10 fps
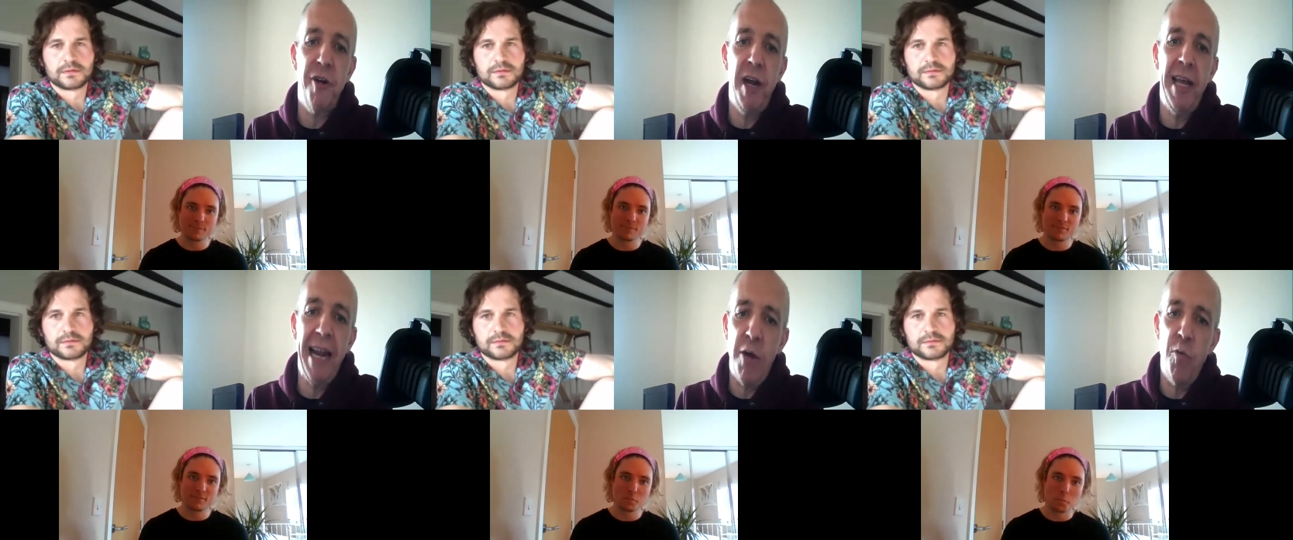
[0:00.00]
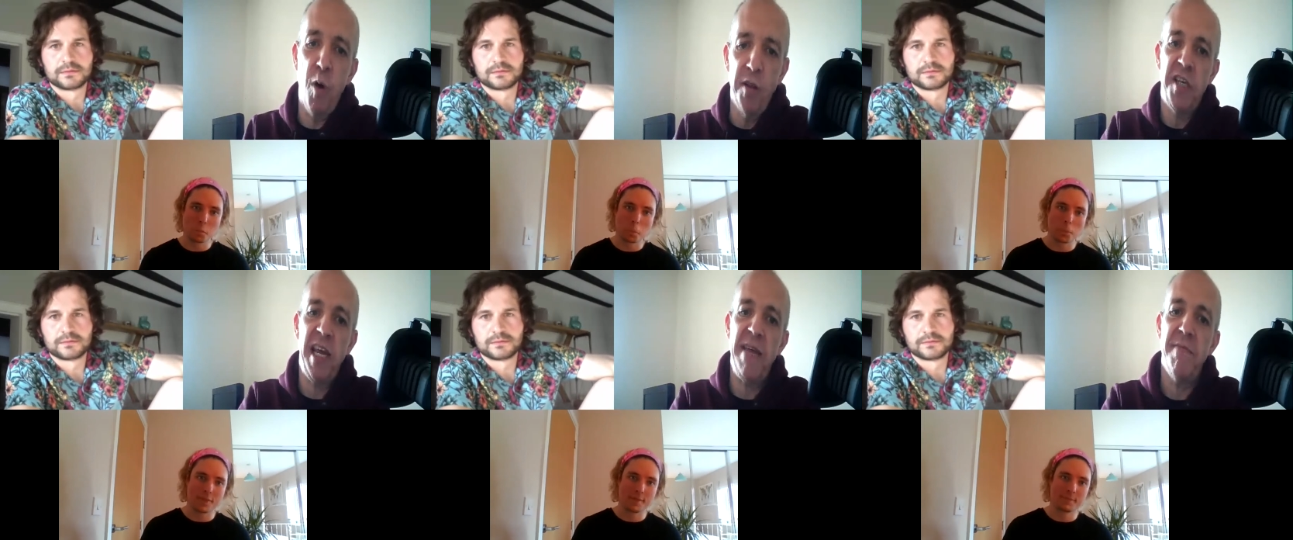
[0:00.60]
Speaker 1: you're only allowed one
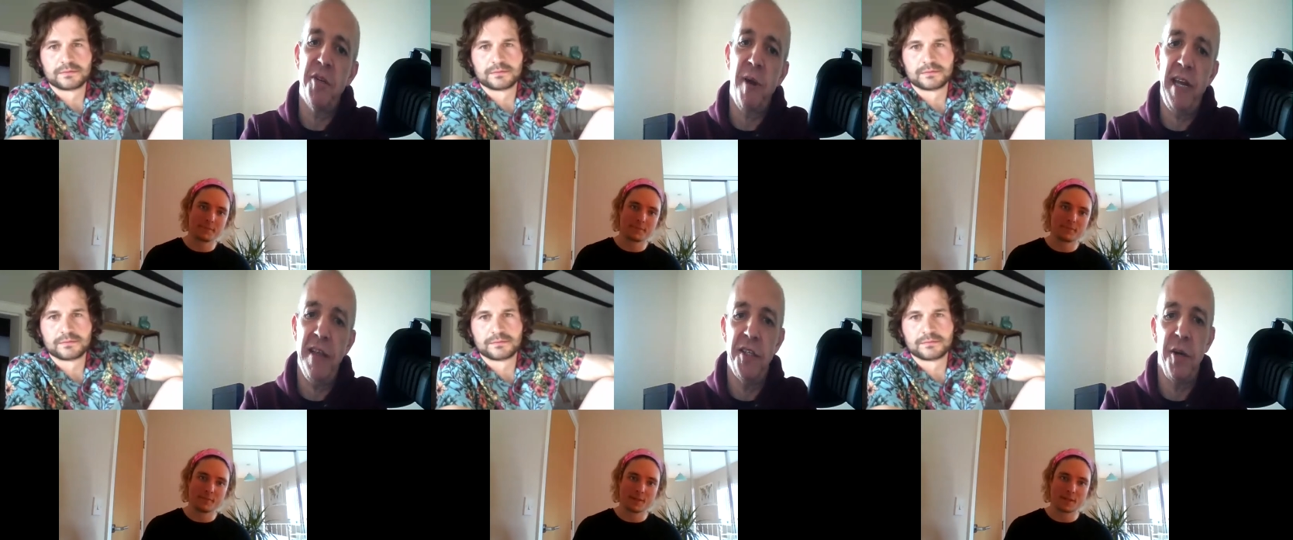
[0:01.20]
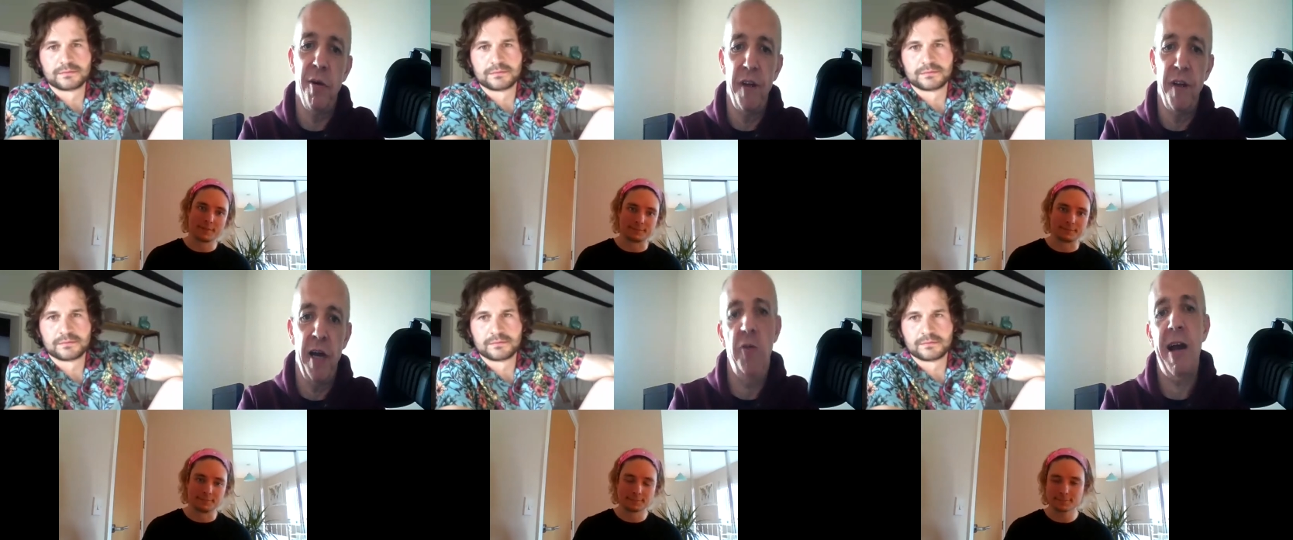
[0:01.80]
team between the two of
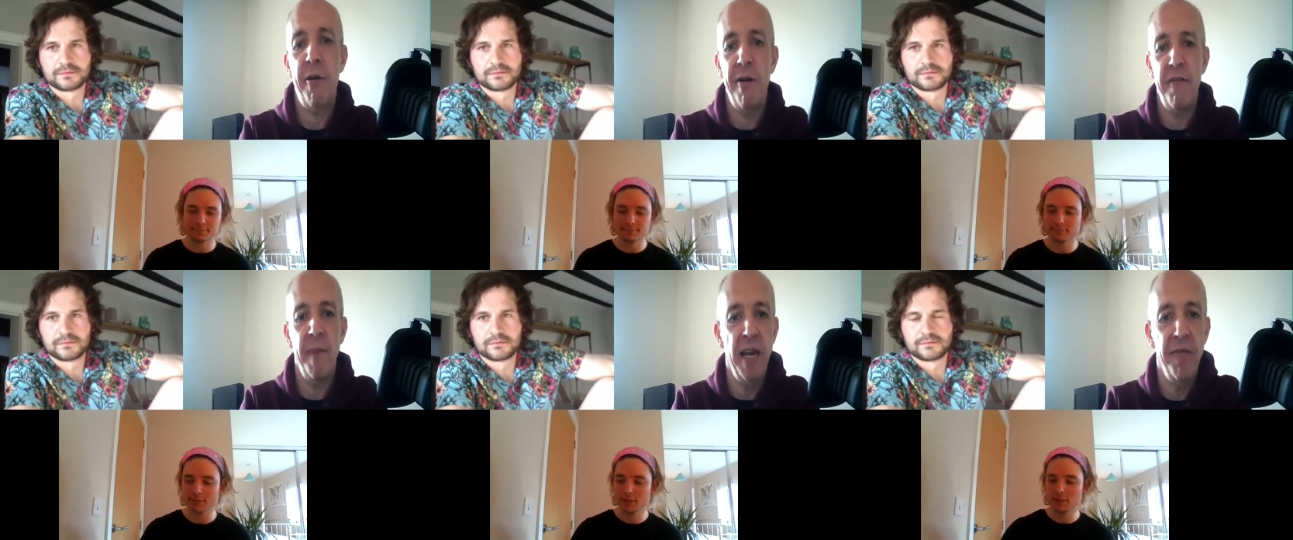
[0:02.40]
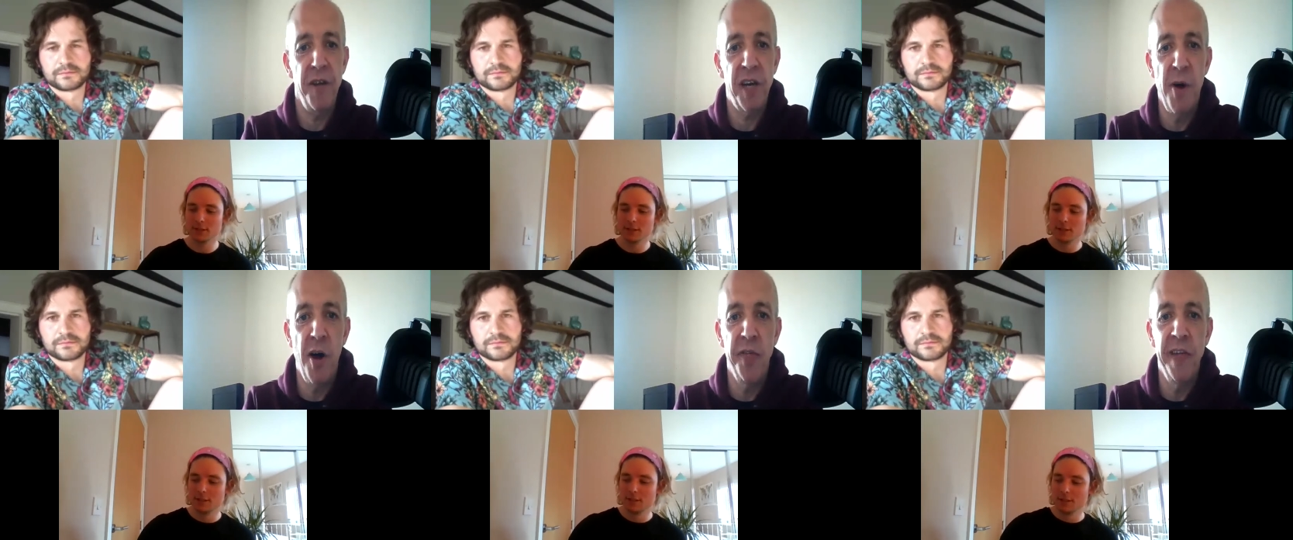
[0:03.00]
you, or however many of you come
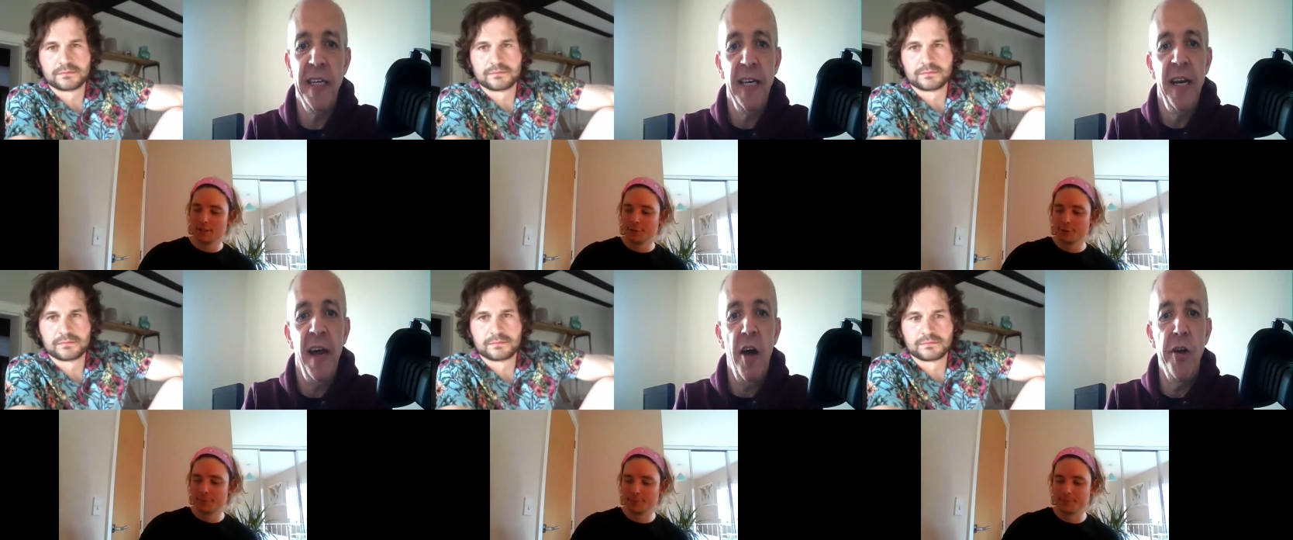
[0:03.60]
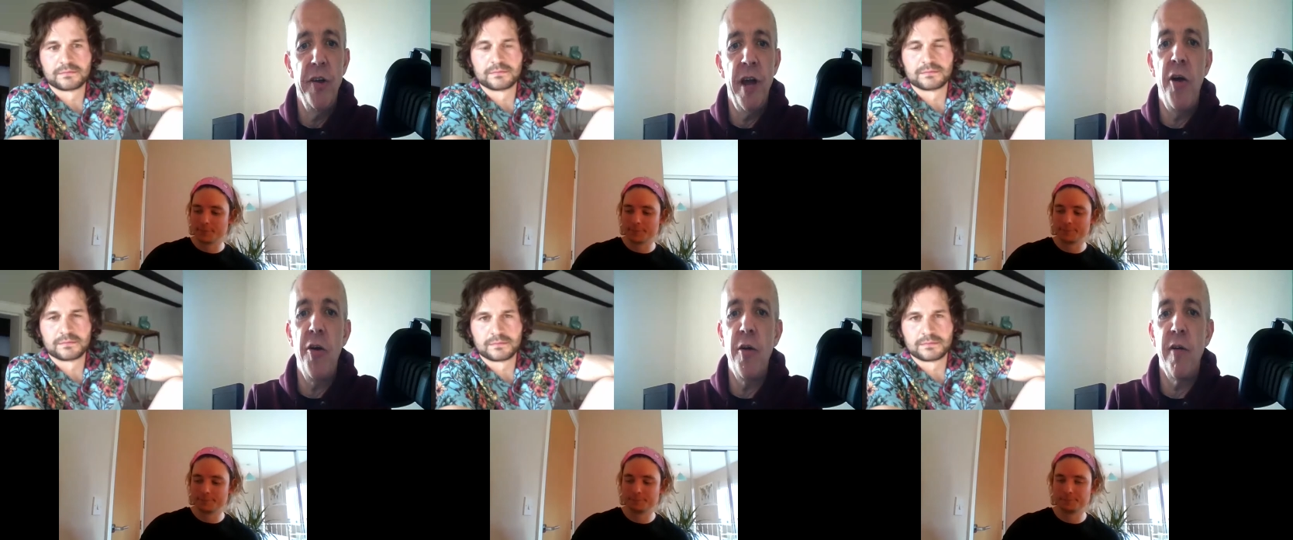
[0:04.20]
on. I
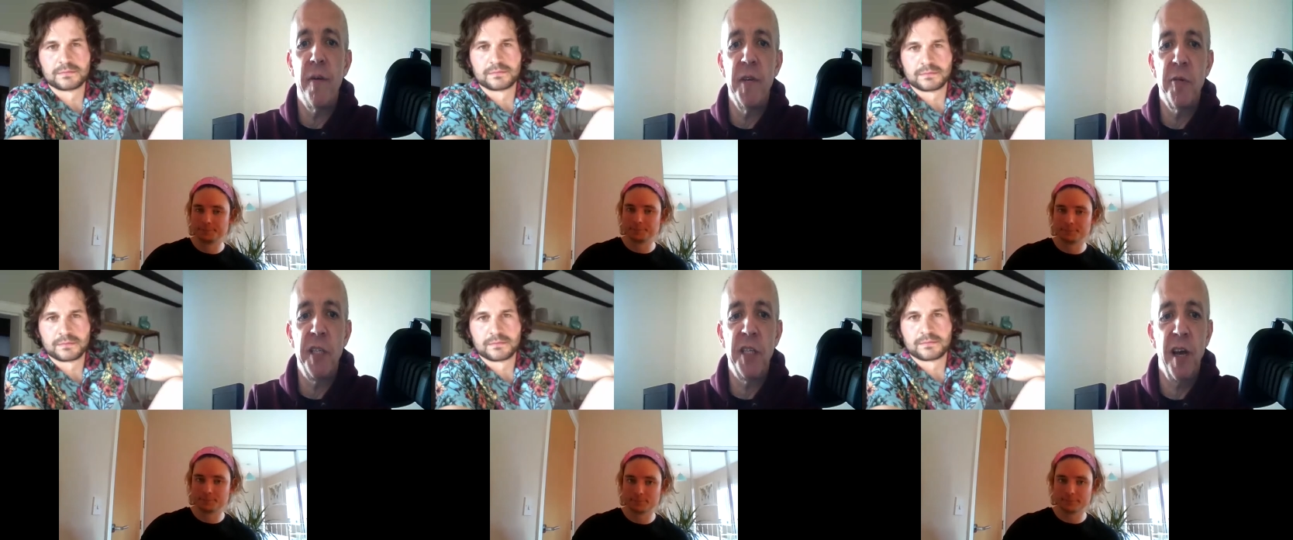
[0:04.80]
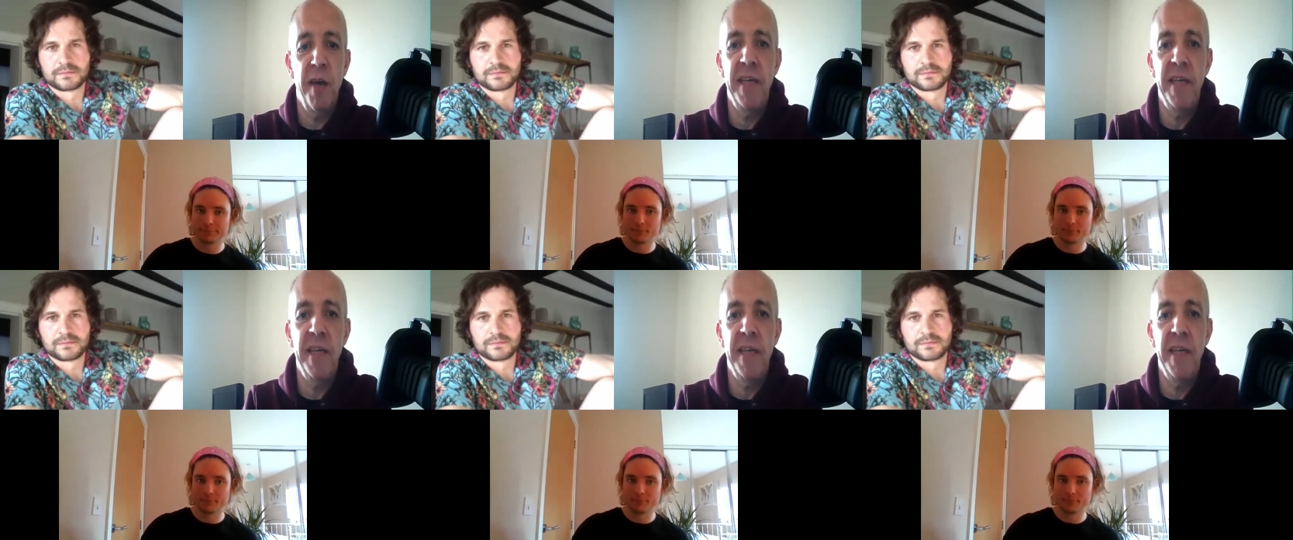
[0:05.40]
know from a Twitter